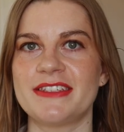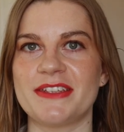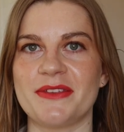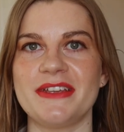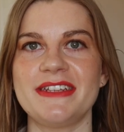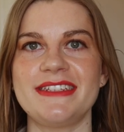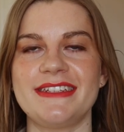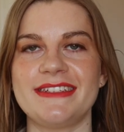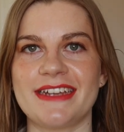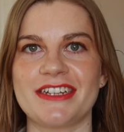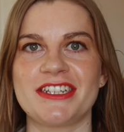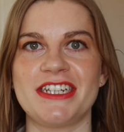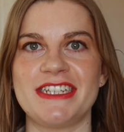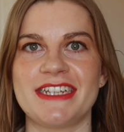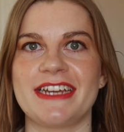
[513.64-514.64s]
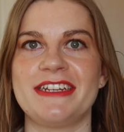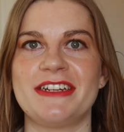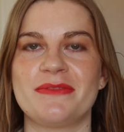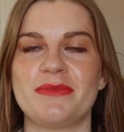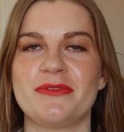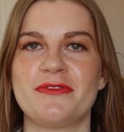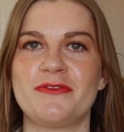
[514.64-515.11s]
So this is actually day
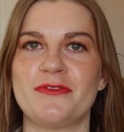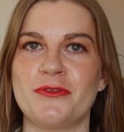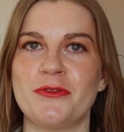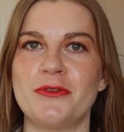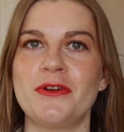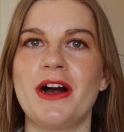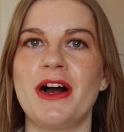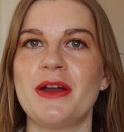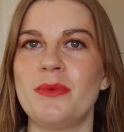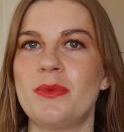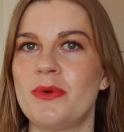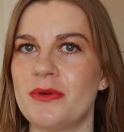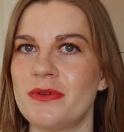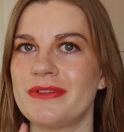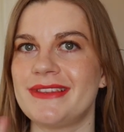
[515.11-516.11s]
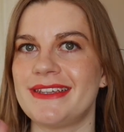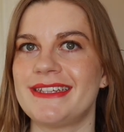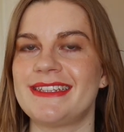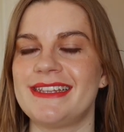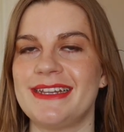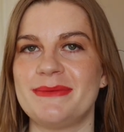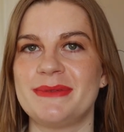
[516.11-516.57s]
number four. I wore
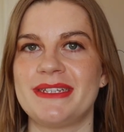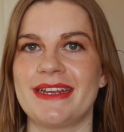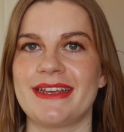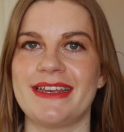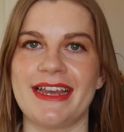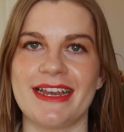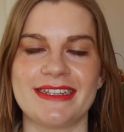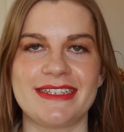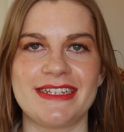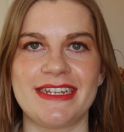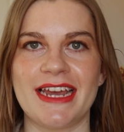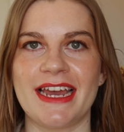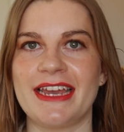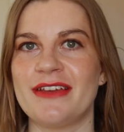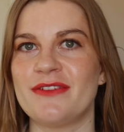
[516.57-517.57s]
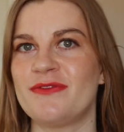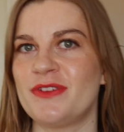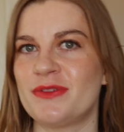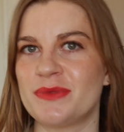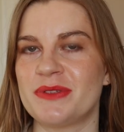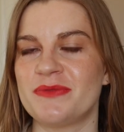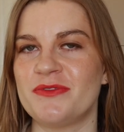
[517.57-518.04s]
this lipstick yesterday,
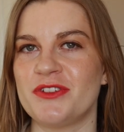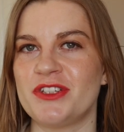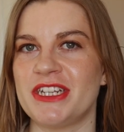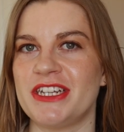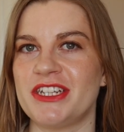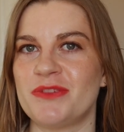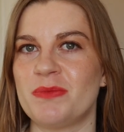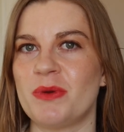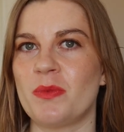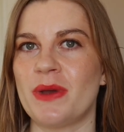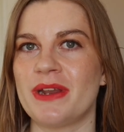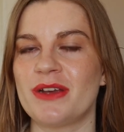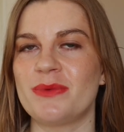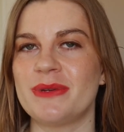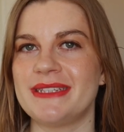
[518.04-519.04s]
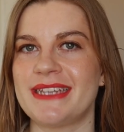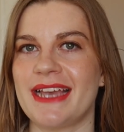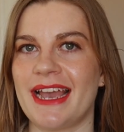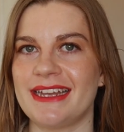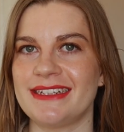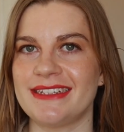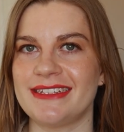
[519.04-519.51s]
filmed some footage, but when I went to
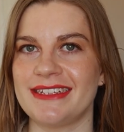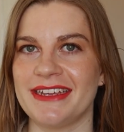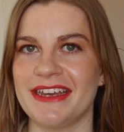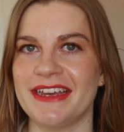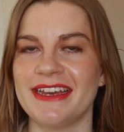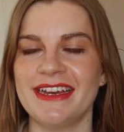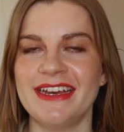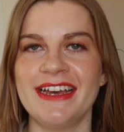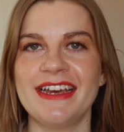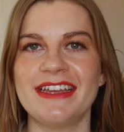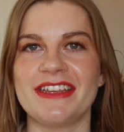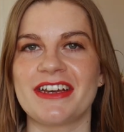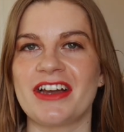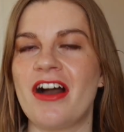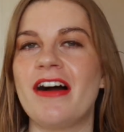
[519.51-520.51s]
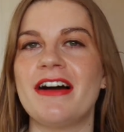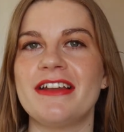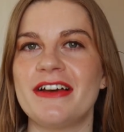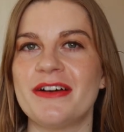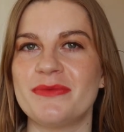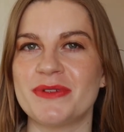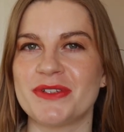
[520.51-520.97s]
edit it, the
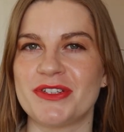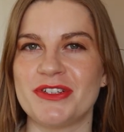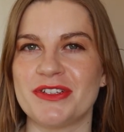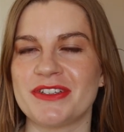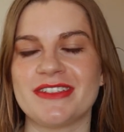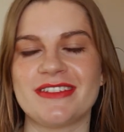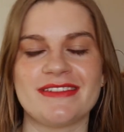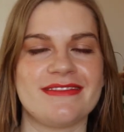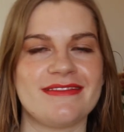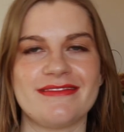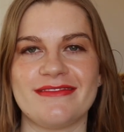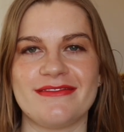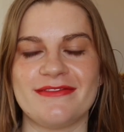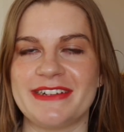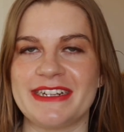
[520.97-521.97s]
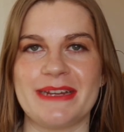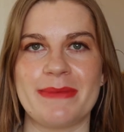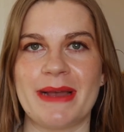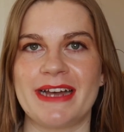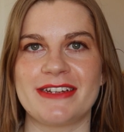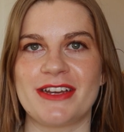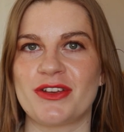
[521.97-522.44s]
colour was just really
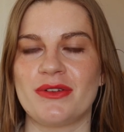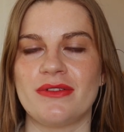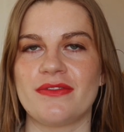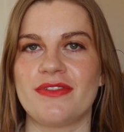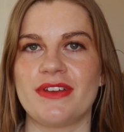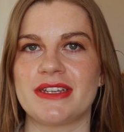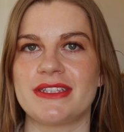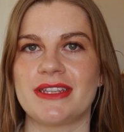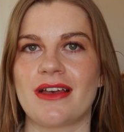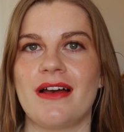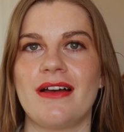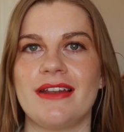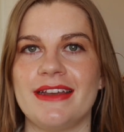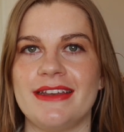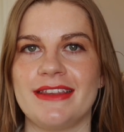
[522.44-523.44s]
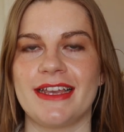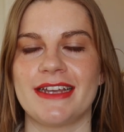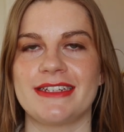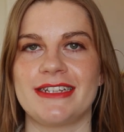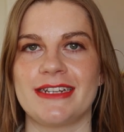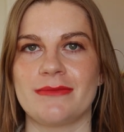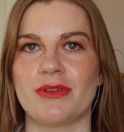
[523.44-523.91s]
bad. I couldn't fix the colour in the
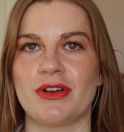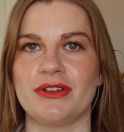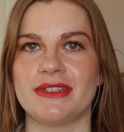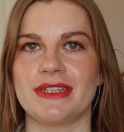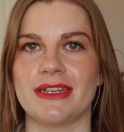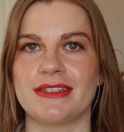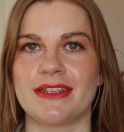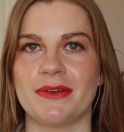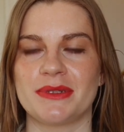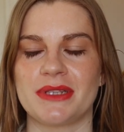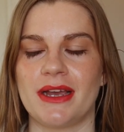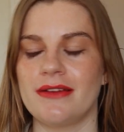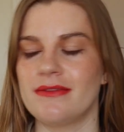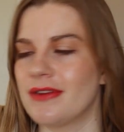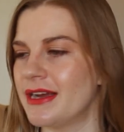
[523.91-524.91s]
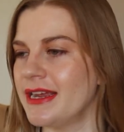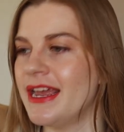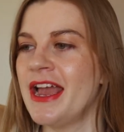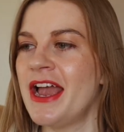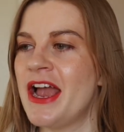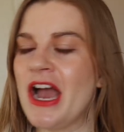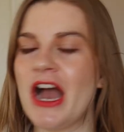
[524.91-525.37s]
editing process. So I was like, right,
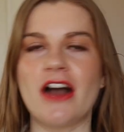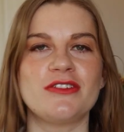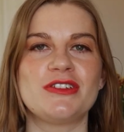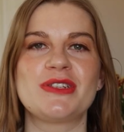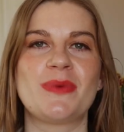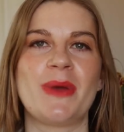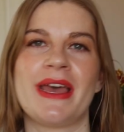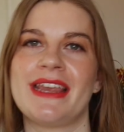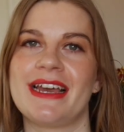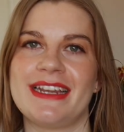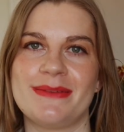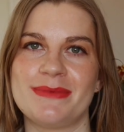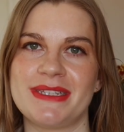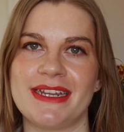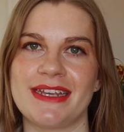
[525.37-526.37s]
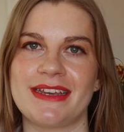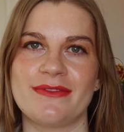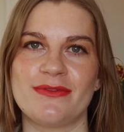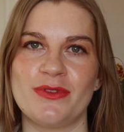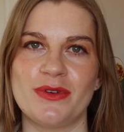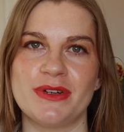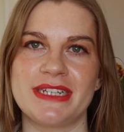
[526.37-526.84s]
I'll just wear that lipstick
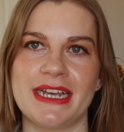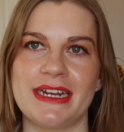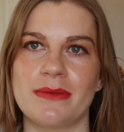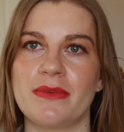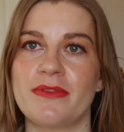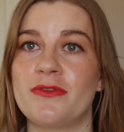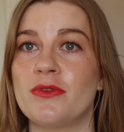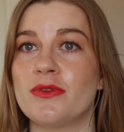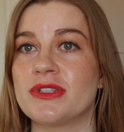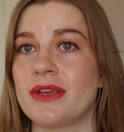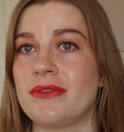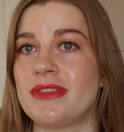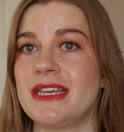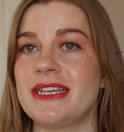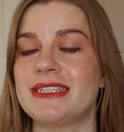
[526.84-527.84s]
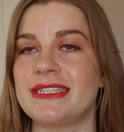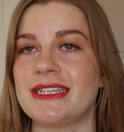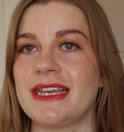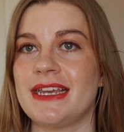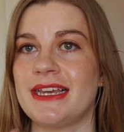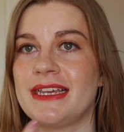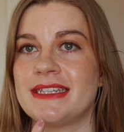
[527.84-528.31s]
for day number four. So this
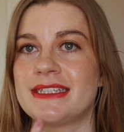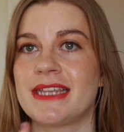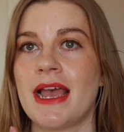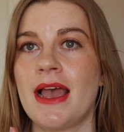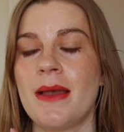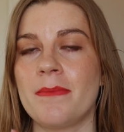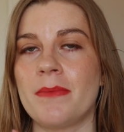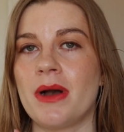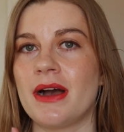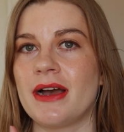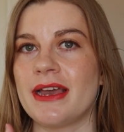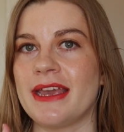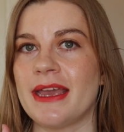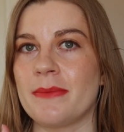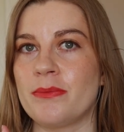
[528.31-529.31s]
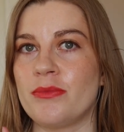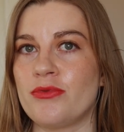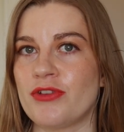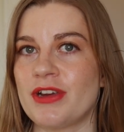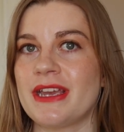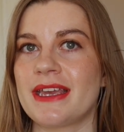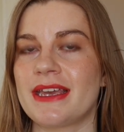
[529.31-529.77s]
is my
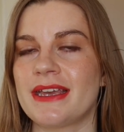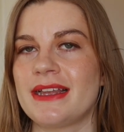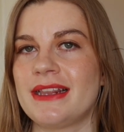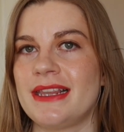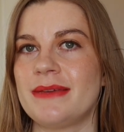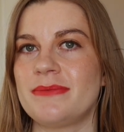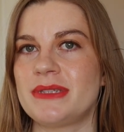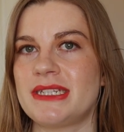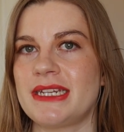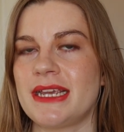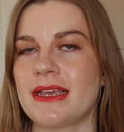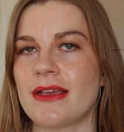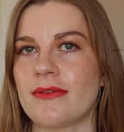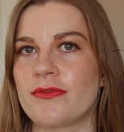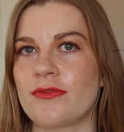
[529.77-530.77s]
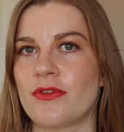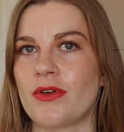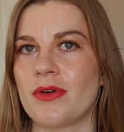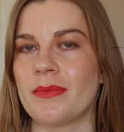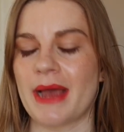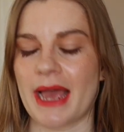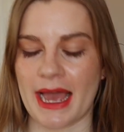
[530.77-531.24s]
Brick lipstick
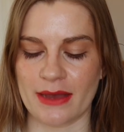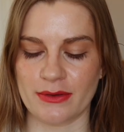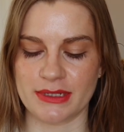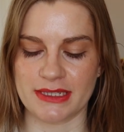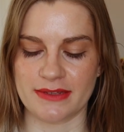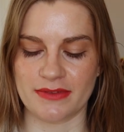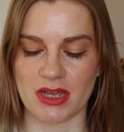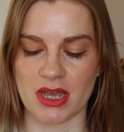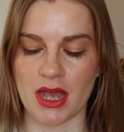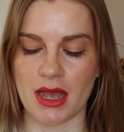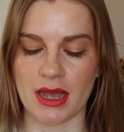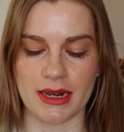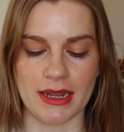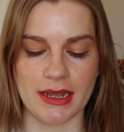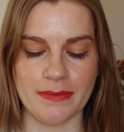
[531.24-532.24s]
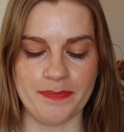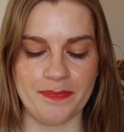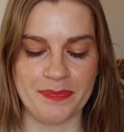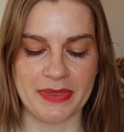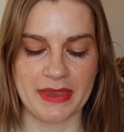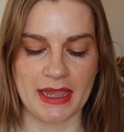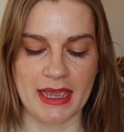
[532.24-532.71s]
from House of Colour.
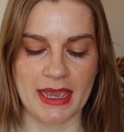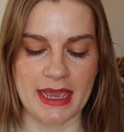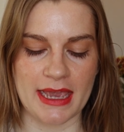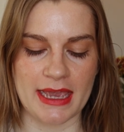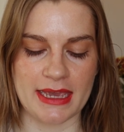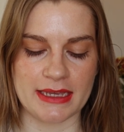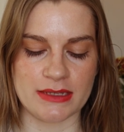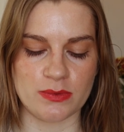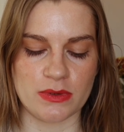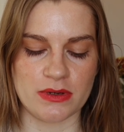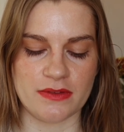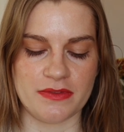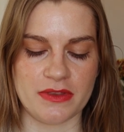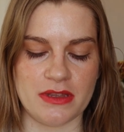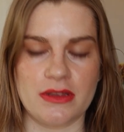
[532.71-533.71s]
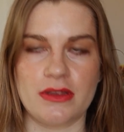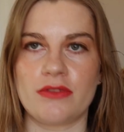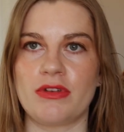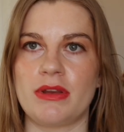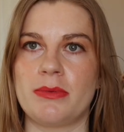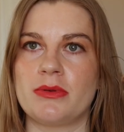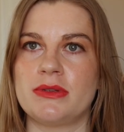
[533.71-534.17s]
It is one of the
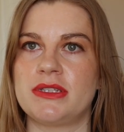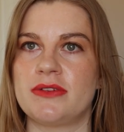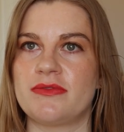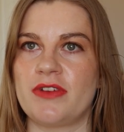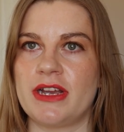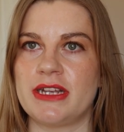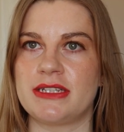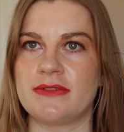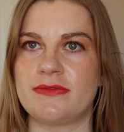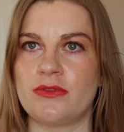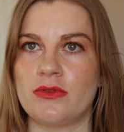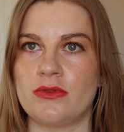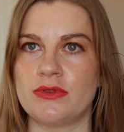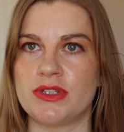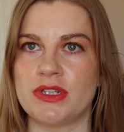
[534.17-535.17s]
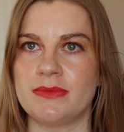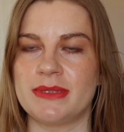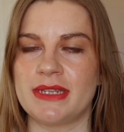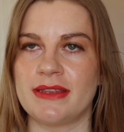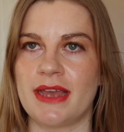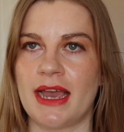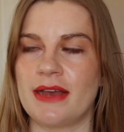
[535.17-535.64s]
three points of red for autumns
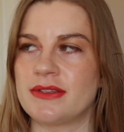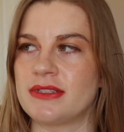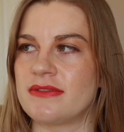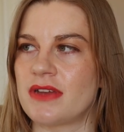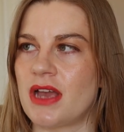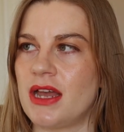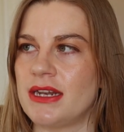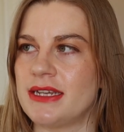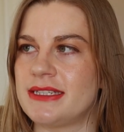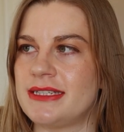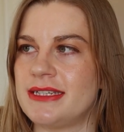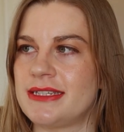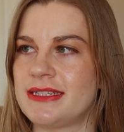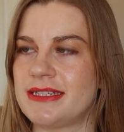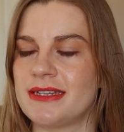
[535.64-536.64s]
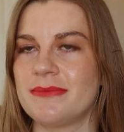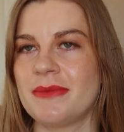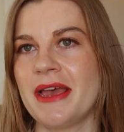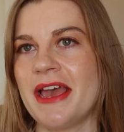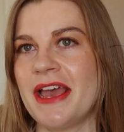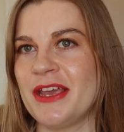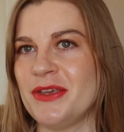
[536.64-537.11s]
in the House of Colour system.
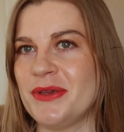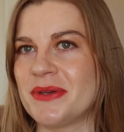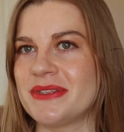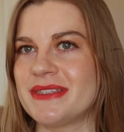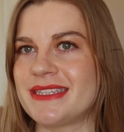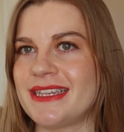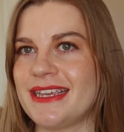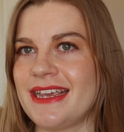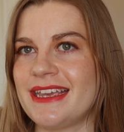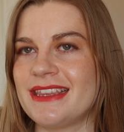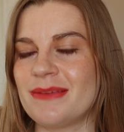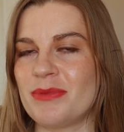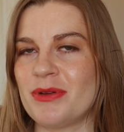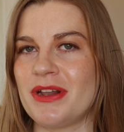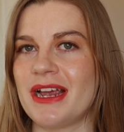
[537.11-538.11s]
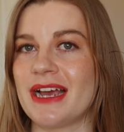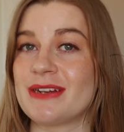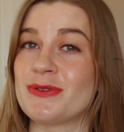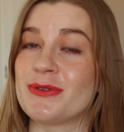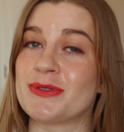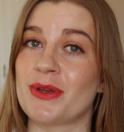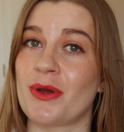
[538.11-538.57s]
You can see in the bullet and
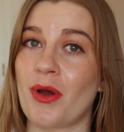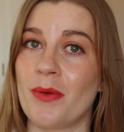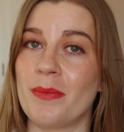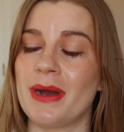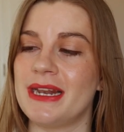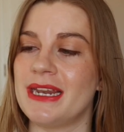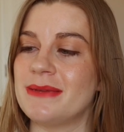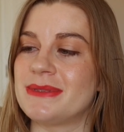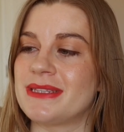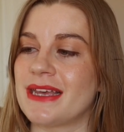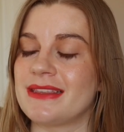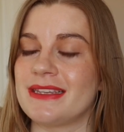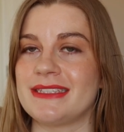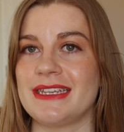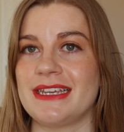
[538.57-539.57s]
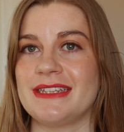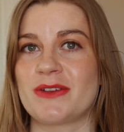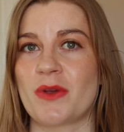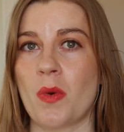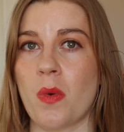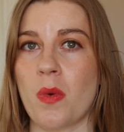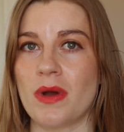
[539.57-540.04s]
also on my lips that this is
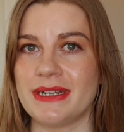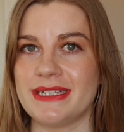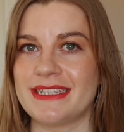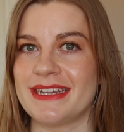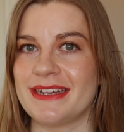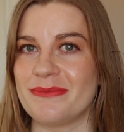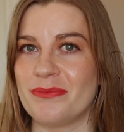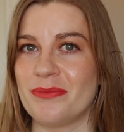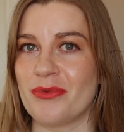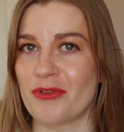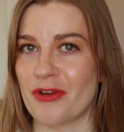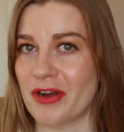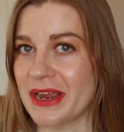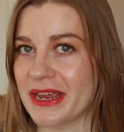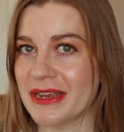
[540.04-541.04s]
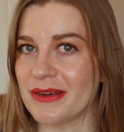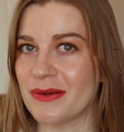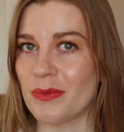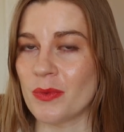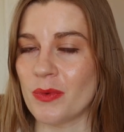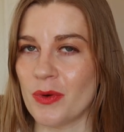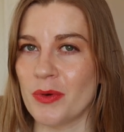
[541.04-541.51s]
quite a bright
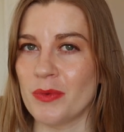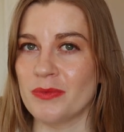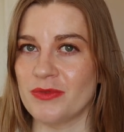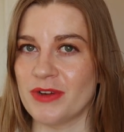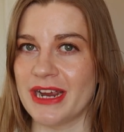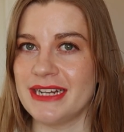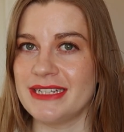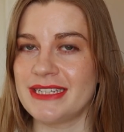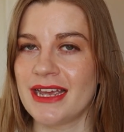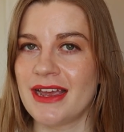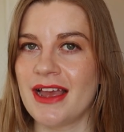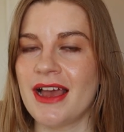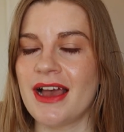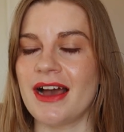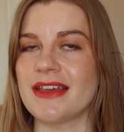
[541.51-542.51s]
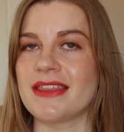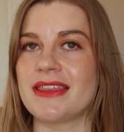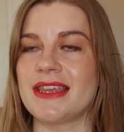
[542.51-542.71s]
warm red. I